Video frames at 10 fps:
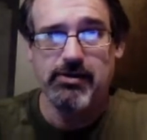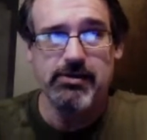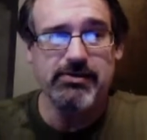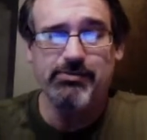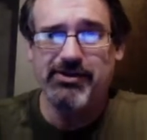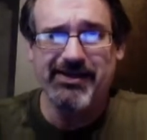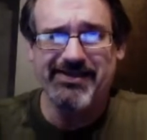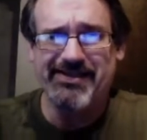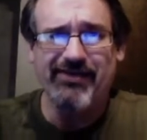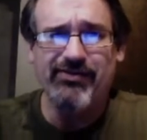Something like
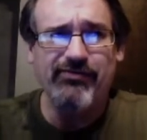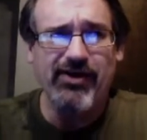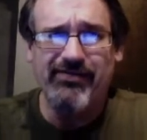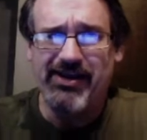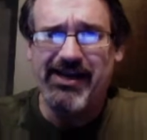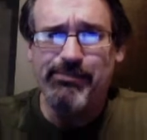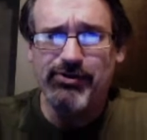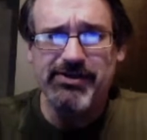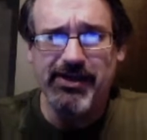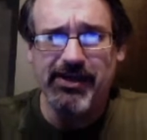75,
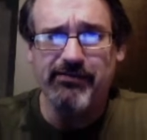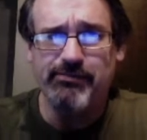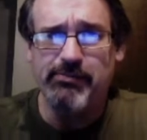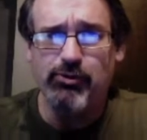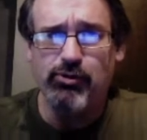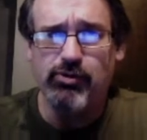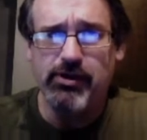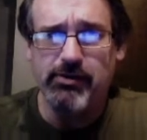80% of people